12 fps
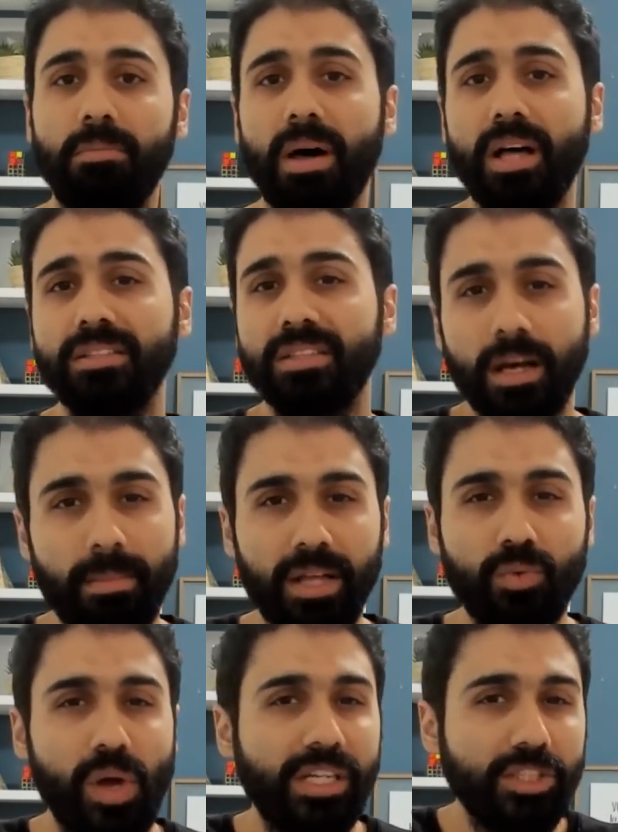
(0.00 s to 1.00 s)
But come
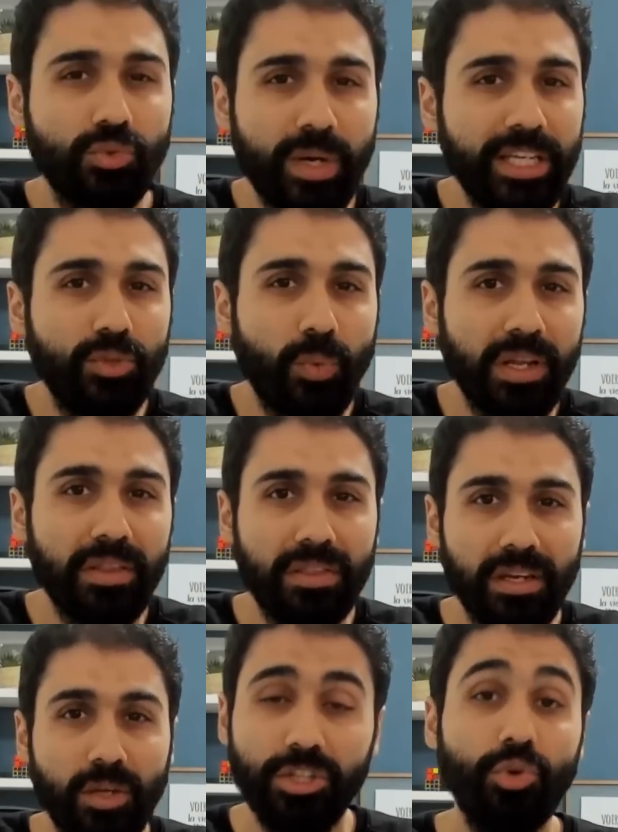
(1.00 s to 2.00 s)
on, we are
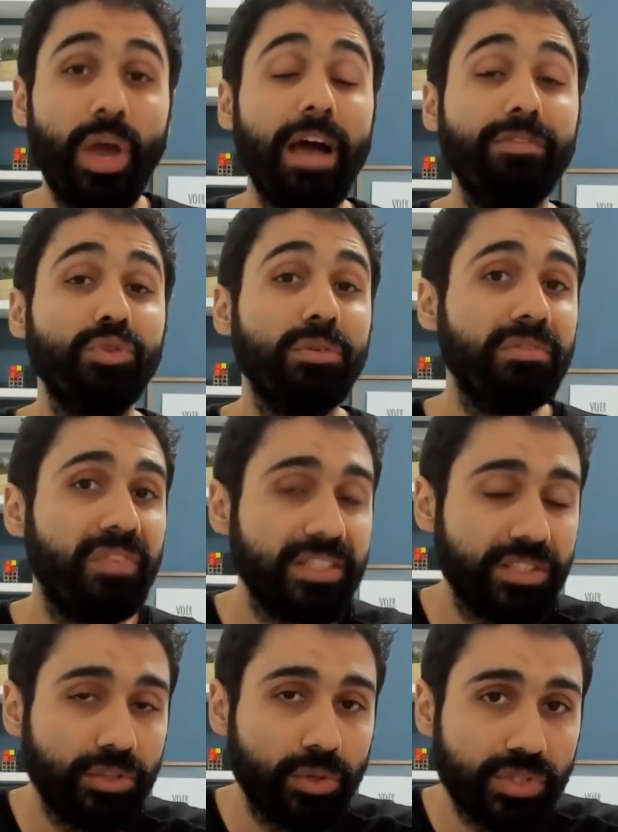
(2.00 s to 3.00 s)
2023. You have to
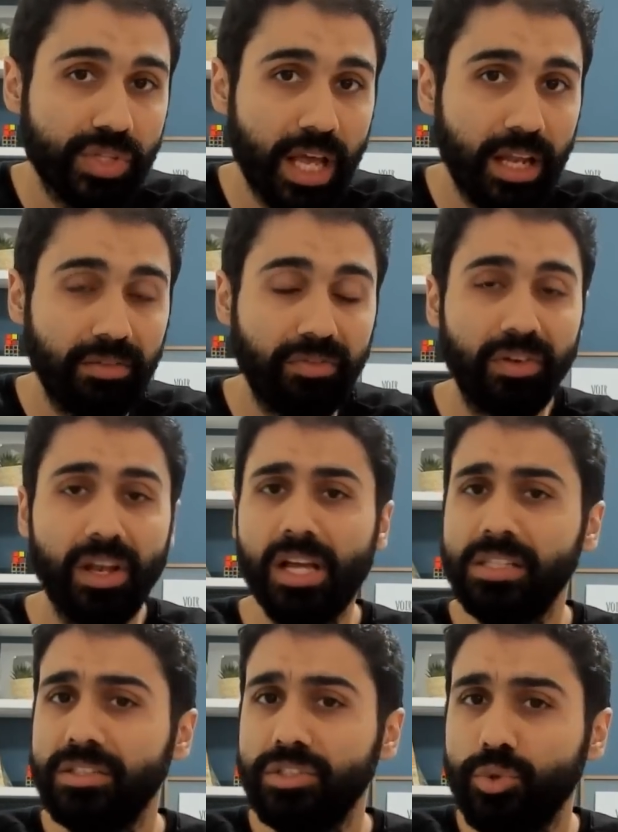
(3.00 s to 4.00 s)
invest in yourself,
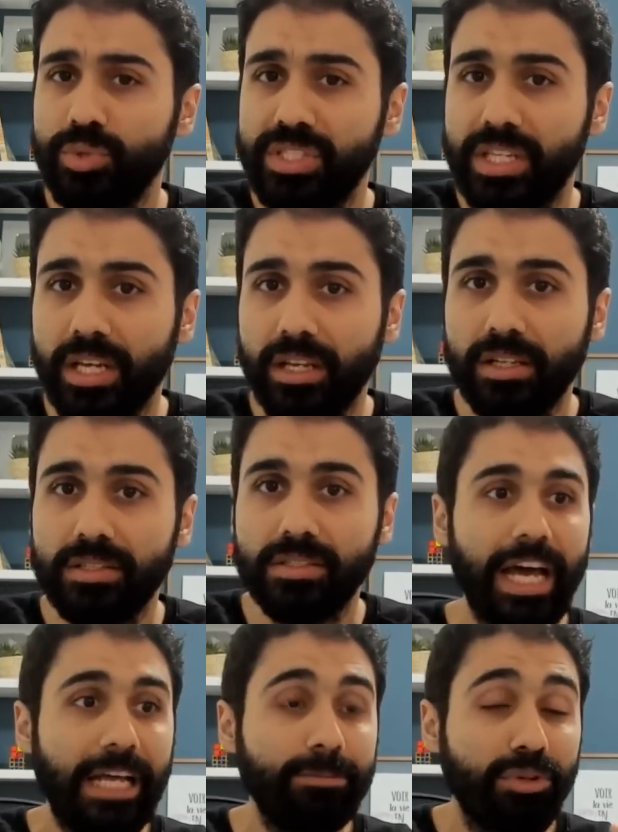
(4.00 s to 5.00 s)
learn new skills
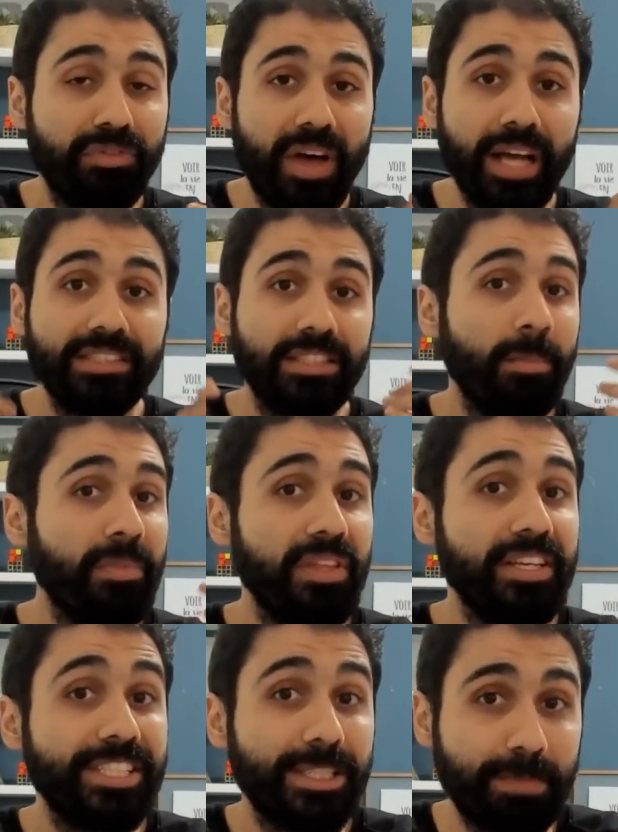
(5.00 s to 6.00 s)
and provide
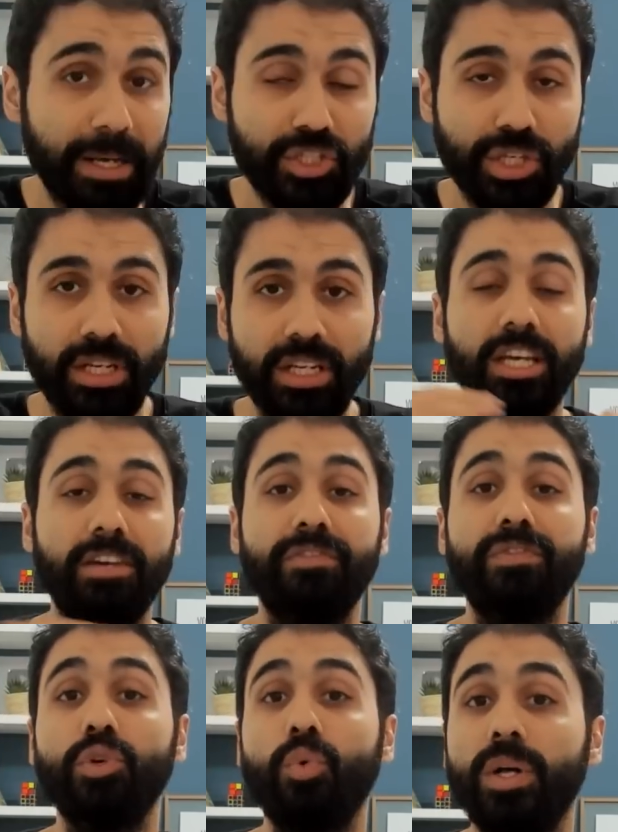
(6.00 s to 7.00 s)
something special
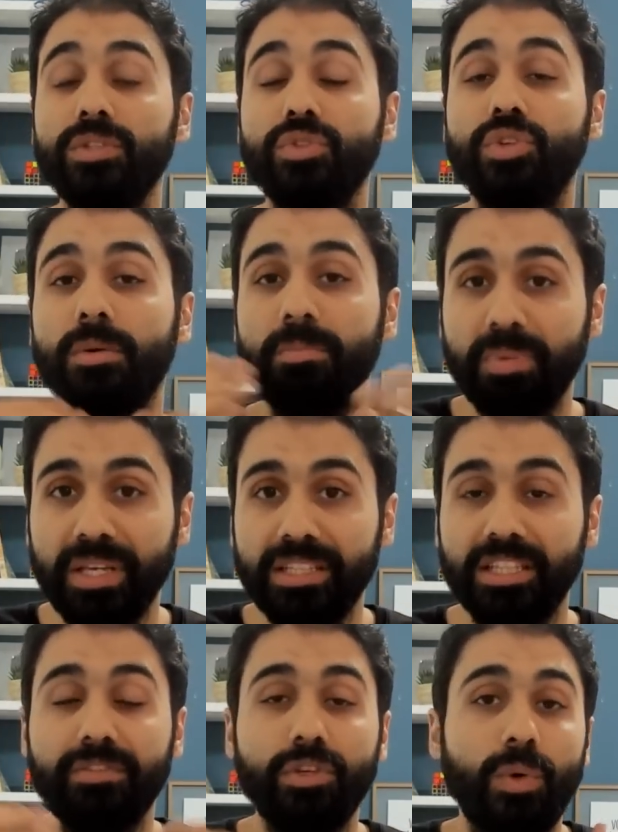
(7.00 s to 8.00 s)
if you want to
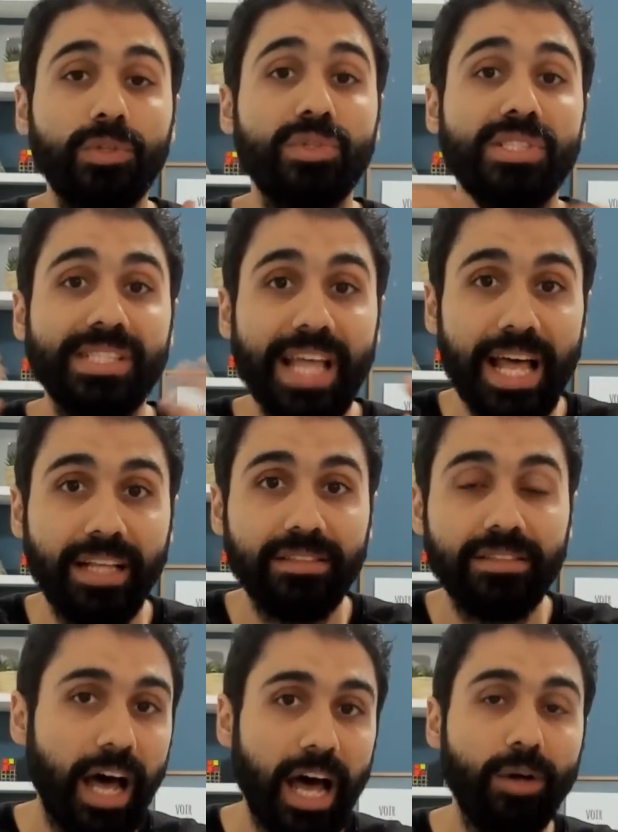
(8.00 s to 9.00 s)
compete, if you want to
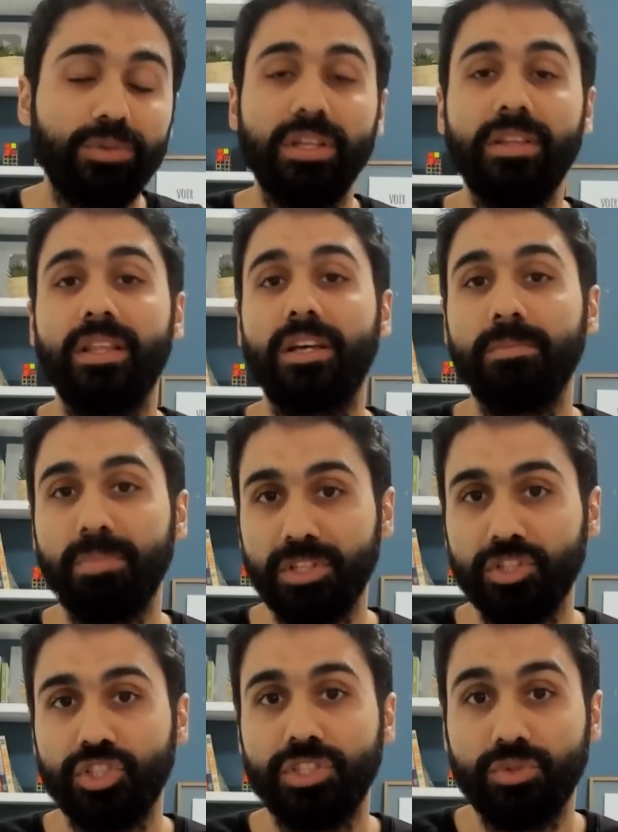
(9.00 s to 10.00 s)
stand out in the competition